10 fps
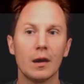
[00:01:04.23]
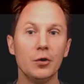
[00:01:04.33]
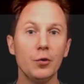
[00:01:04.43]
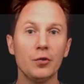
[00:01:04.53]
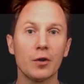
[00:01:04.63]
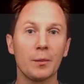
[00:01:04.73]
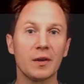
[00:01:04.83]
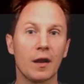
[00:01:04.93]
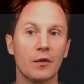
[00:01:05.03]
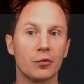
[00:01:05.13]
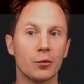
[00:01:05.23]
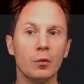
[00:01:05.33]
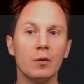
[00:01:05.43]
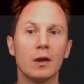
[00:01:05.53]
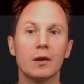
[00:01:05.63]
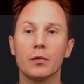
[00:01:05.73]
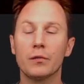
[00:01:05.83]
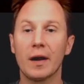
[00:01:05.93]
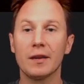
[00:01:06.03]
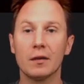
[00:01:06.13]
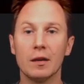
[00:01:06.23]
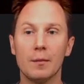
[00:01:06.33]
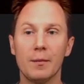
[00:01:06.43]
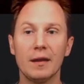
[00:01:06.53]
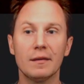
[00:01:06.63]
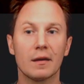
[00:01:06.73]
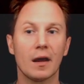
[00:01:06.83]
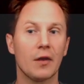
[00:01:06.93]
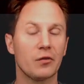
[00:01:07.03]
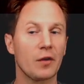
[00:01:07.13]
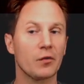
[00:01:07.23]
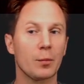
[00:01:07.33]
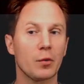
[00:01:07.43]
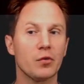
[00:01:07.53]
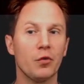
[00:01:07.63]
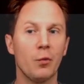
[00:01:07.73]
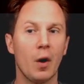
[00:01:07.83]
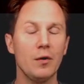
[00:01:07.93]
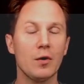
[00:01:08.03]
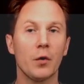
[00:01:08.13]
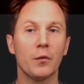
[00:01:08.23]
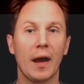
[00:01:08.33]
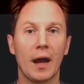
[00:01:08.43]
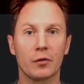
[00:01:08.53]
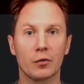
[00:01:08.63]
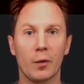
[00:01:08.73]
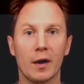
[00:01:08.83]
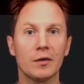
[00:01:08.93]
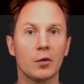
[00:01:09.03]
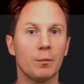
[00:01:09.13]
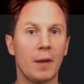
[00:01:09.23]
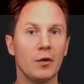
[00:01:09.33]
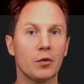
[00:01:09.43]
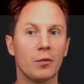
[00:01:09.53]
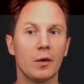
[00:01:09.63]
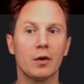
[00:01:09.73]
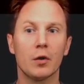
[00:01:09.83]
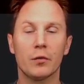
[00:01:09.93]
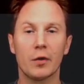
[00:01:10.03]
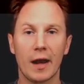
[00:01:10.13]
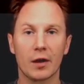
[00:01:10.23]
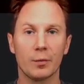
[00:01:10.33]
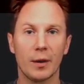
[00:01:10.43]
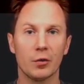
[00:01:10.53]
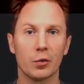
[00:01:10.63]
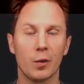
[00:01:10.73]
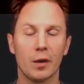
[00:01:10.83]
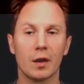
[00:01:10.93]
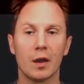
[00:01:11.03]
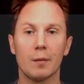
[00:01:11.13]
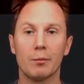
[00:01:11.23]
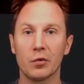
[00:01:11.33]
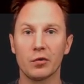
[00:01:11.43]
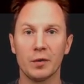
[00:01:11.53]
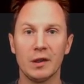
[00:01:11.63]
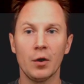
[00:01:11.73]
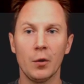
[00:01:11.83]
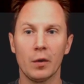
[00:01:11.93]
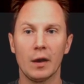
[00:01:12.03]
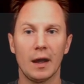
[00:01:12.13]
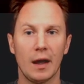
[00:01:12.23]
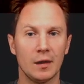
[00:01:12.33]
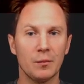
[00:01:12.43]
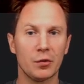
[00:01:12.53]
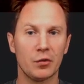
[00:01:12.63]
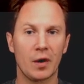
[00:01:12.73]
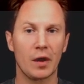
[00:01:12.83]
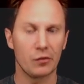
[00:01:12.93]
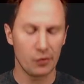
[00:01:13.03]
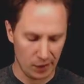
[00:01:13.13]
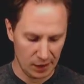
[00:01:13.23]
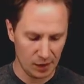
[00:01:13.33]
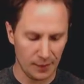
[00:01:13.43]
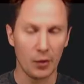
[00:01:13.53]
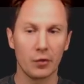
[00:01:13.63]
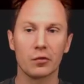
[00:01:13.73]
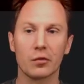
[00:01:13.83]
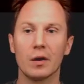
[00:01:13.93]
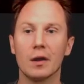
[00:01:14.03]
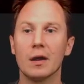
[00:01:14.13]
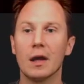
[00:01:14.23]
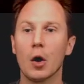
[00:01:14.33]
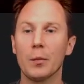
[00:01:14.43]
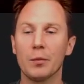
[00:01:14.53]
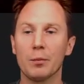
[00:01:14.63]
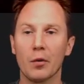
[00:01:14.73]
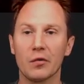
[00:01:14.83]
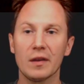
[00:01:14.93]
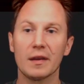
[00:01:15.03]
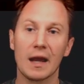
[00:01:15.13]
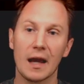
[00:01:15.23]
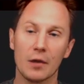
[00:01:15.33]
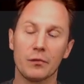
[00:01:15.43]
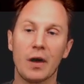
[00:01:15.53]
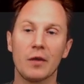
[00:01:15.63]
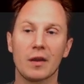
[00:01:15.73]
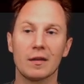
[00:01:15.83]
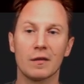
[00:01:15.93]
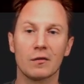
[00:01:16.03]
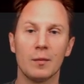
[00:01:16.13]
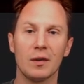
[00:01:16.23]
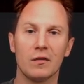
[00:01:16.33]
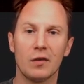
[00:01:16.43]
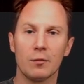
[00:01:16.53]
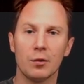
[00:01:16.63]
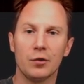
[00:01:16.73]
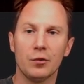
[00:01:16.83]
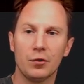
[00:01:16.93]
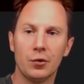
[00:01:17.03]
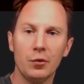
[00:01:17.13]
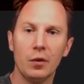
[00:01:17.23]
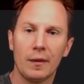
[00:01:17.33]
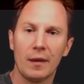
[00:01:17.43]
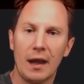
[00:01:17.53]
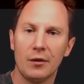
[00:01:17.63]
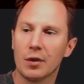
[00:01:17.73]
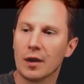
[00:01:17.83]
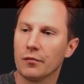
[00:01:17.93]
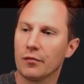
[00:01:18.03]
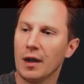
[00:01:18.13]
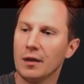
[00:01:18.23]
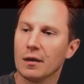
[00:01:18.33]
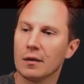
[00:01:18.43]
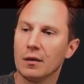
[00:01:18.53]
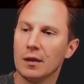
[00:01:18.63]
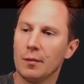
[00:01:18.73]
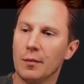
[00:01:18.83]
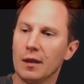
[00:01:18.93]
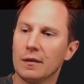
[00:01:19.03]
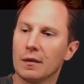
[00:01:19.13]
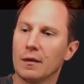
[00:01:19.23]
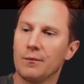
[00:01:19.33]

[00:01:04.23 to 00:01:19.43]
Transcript: Use L'Hôpital's rule to find the limit as x approaches 1 of x squared minus 1 over x minus 1. Pause the video and input your answer in the box. Hope you pause it and have found that this limit is equal to 2, and you can find the limit